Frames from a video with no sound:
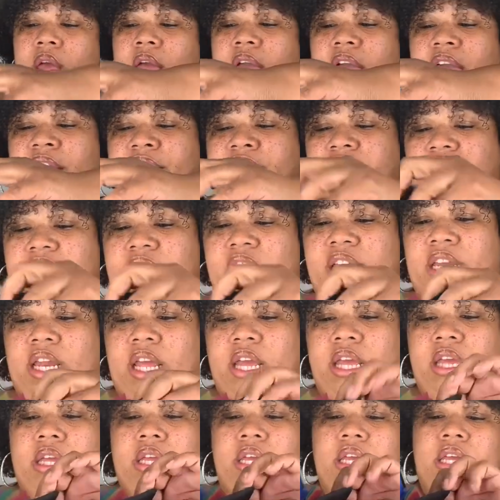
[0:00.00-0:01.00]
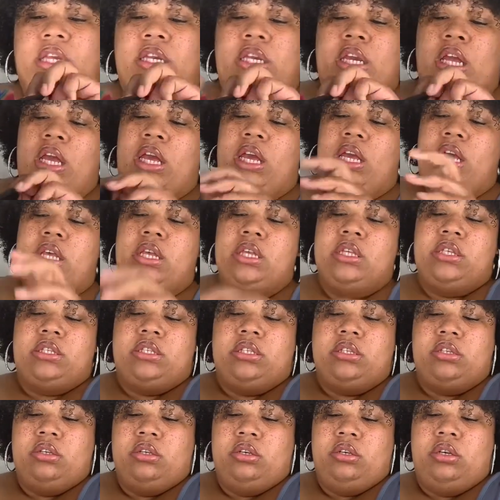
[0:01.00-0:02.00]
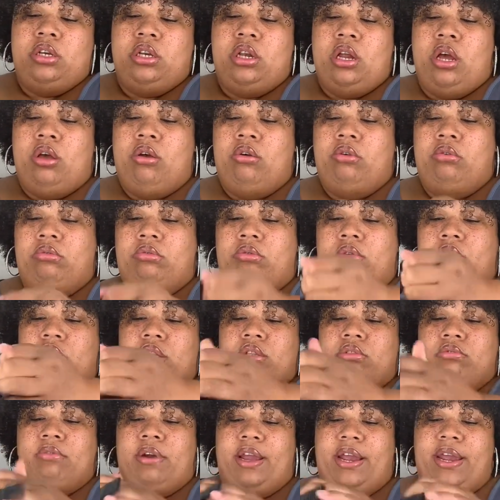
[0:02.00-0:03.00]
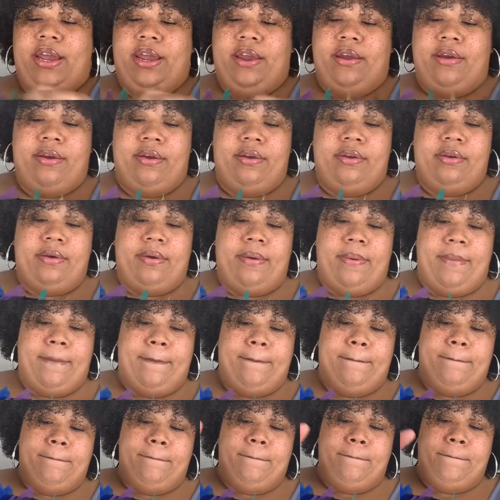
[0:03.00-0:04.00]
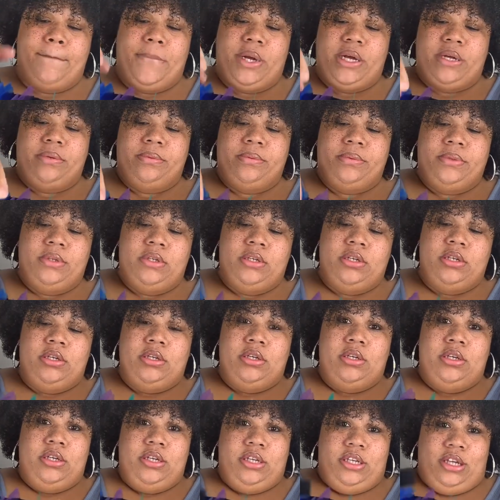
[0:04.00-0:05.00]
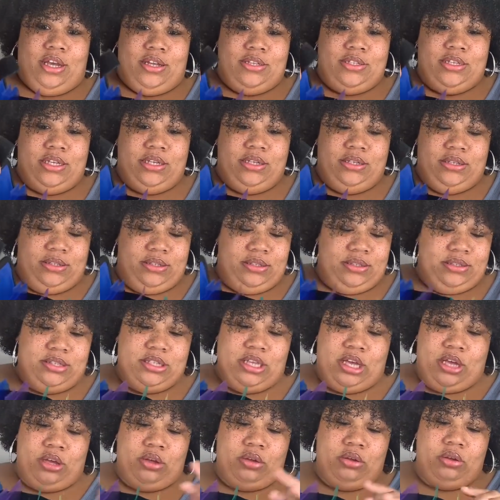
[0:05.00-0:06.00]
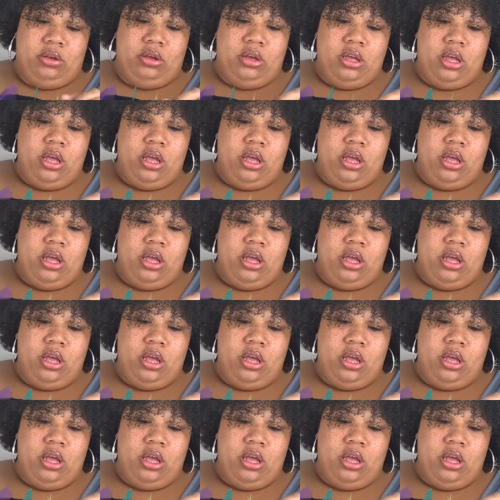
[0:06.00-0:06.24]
Everything that he needs, you know, is right here. You know what I'm saying? So